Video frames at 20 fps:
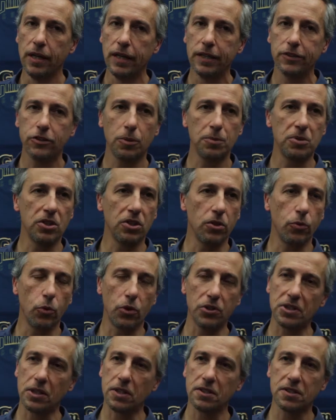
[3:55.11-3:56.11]
In terms of the
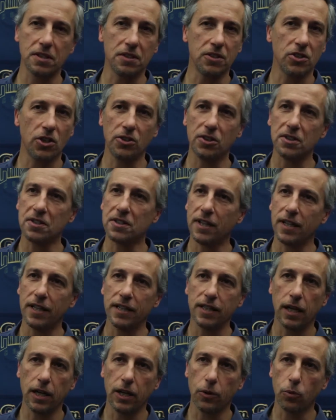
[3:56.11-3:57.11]
results, it's hard to
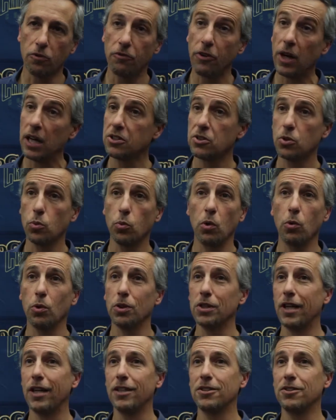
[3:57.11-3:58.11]
say. We're faster than we
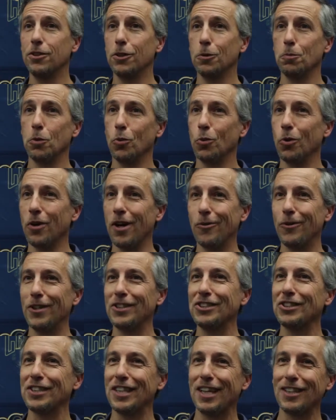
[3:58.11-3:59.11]
were last year, but we're not
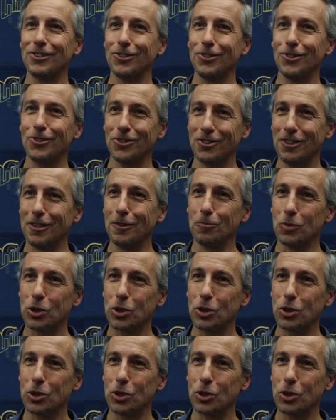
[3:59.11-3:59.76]
racing last year's team.